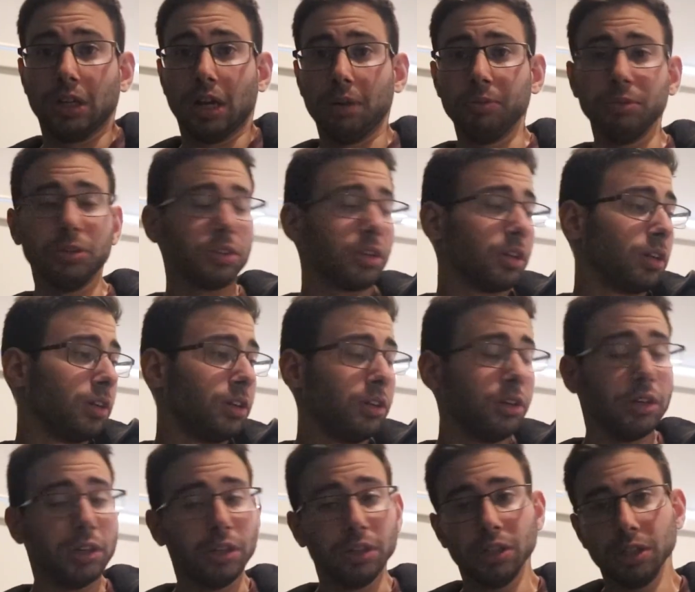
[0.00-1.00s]
I'm just gonna, you
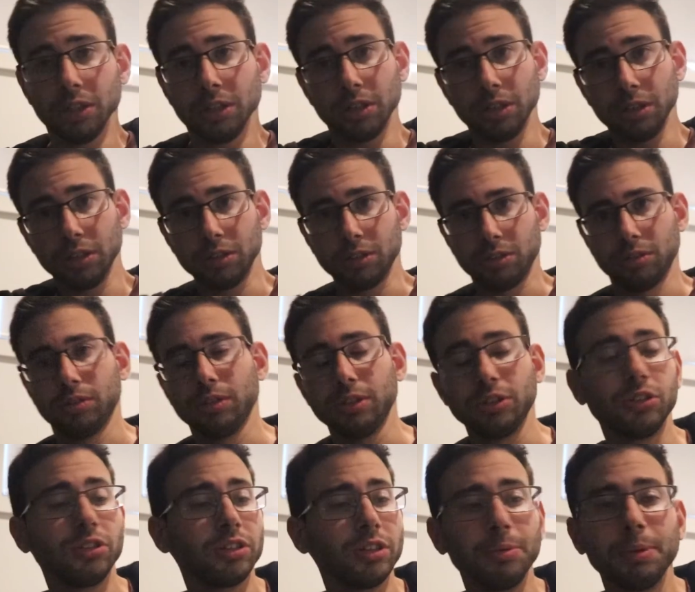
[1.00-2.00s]
know,
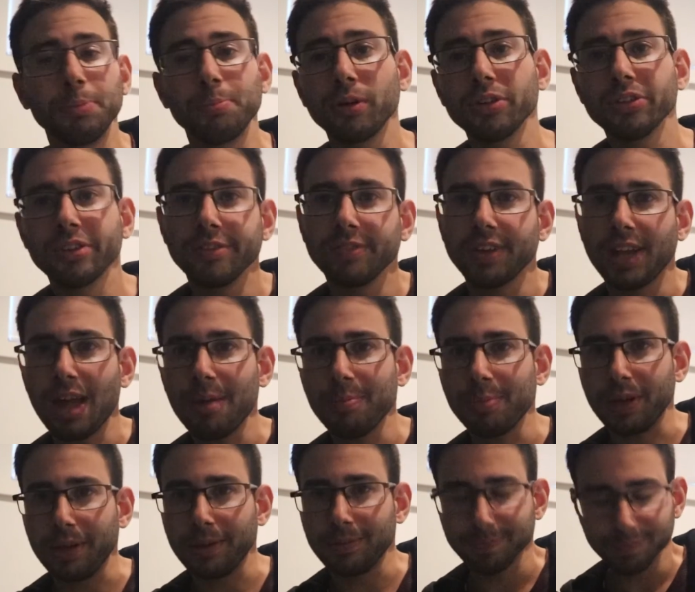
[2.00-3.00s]
it's just gonna be positive and
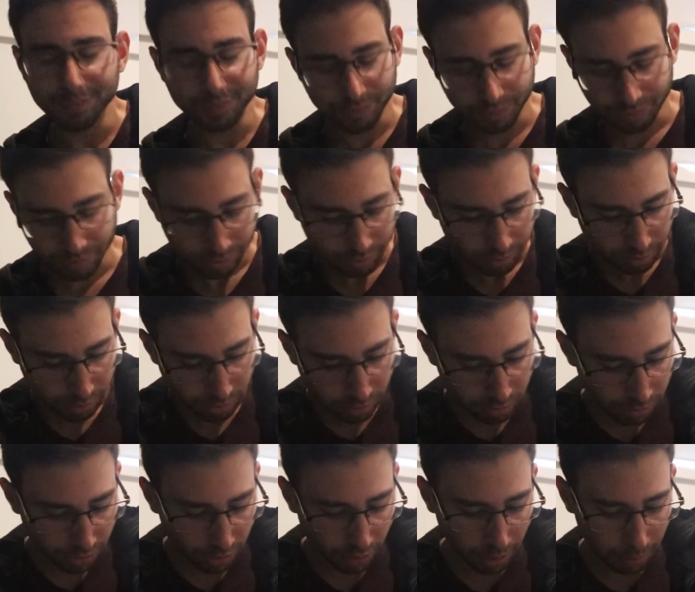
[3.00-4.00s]
happy.
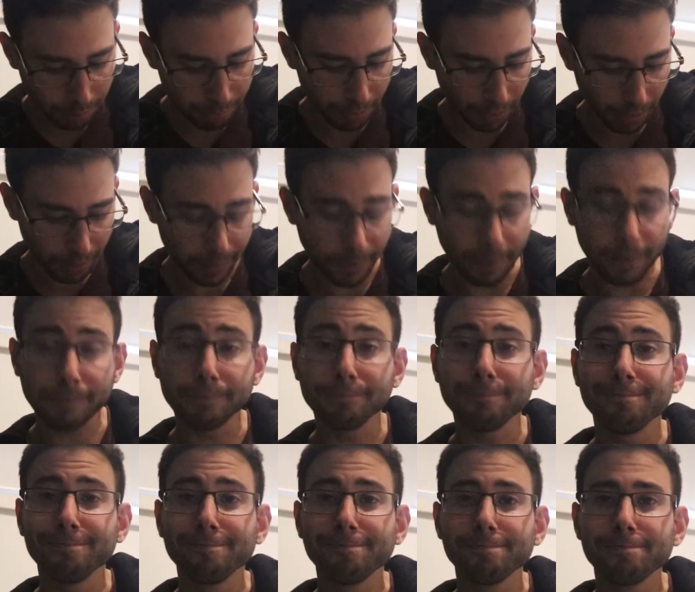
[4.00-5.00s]
But
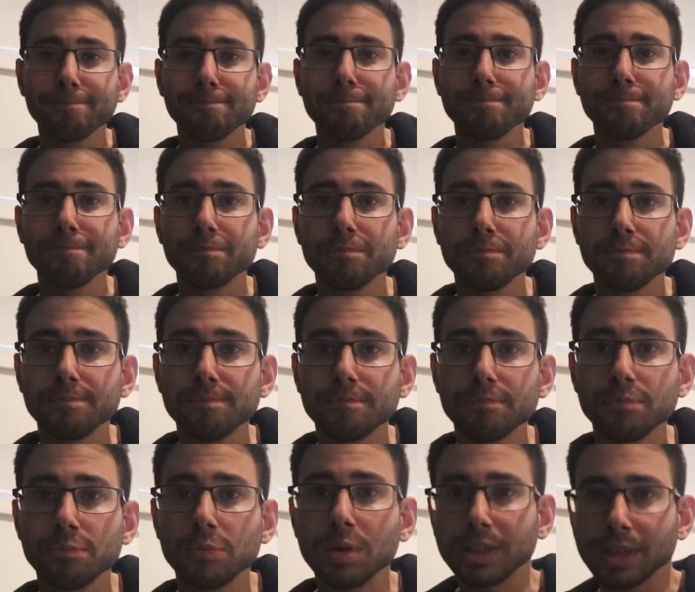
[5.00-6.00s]

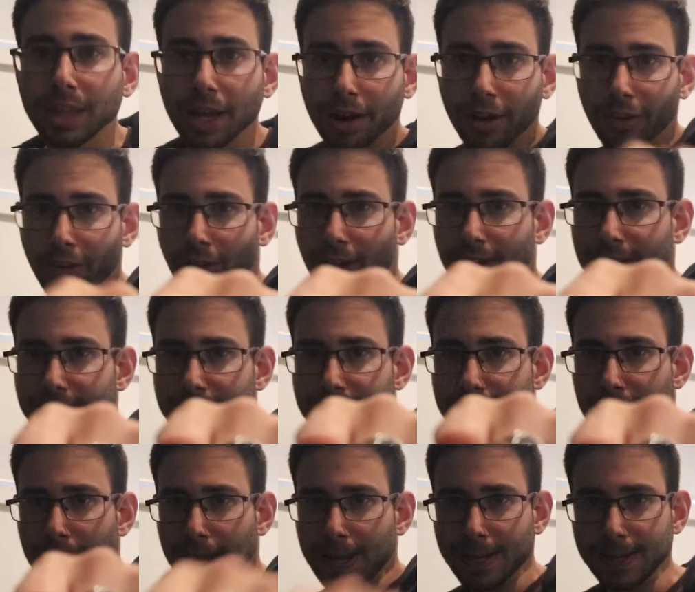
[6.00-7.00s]
with that,
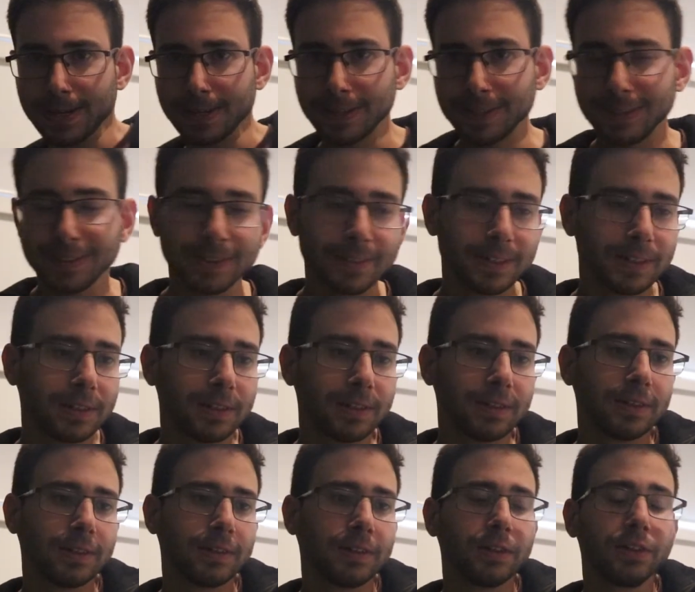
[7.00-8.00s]
onliners,
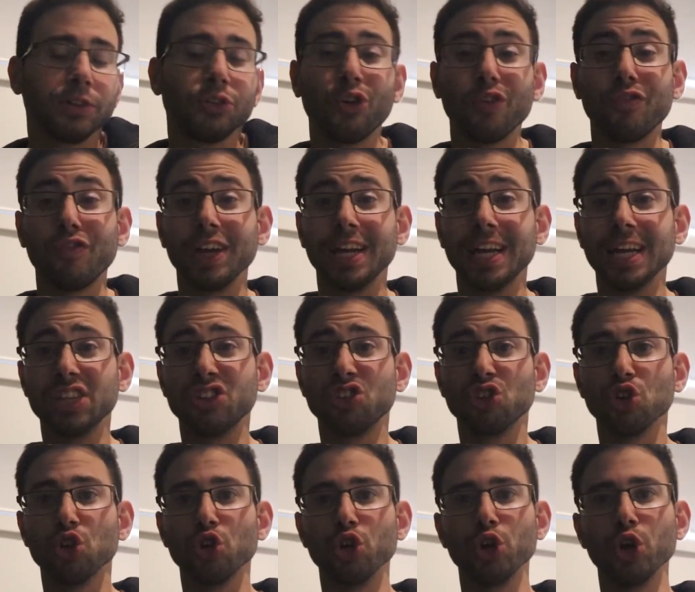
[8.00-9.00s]
don't forget
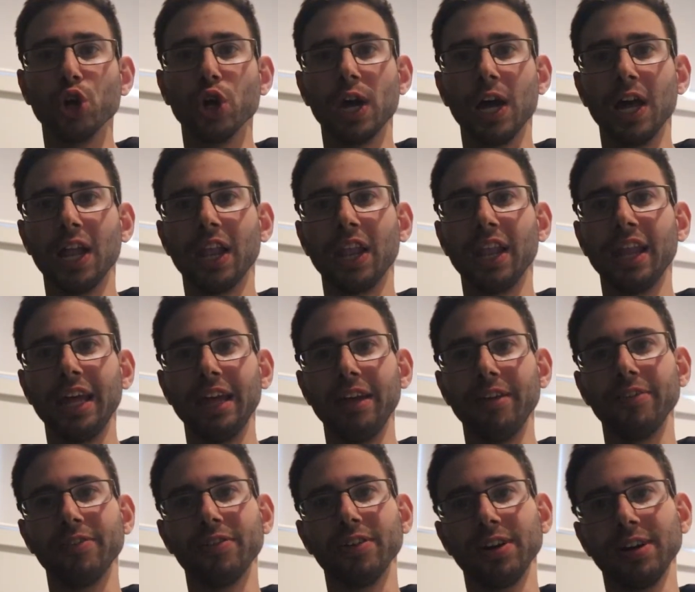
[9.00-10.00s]
to
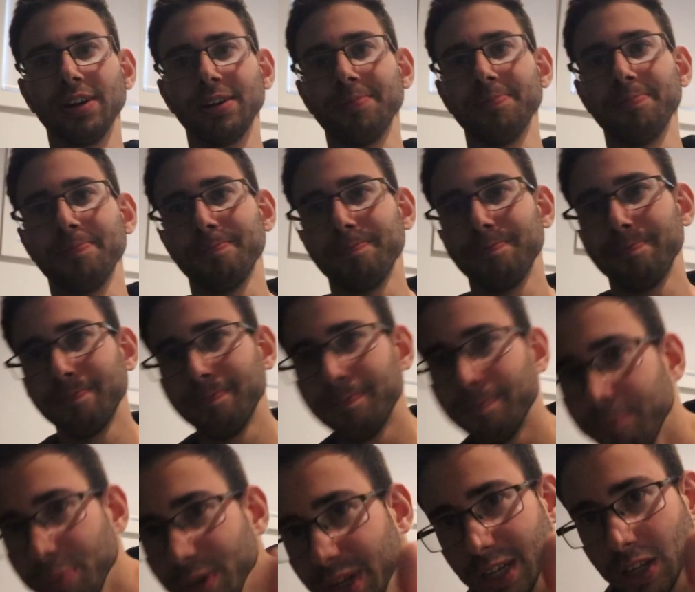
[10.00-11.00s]
leave
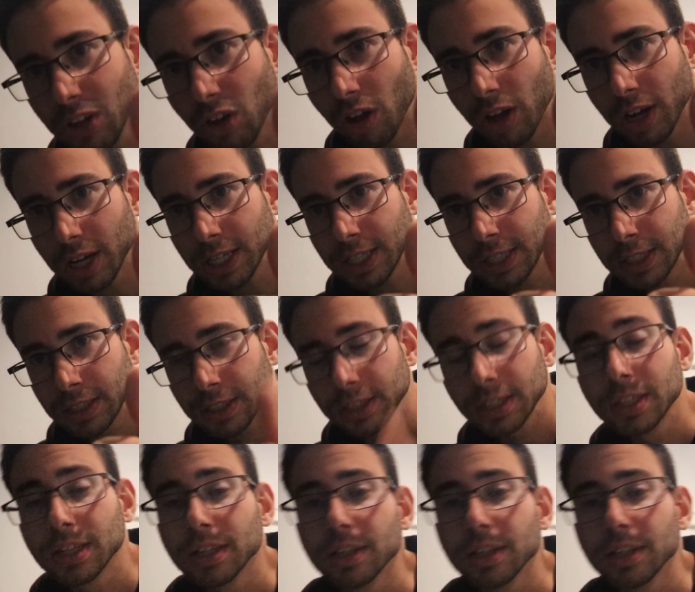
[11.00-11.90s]
a big like.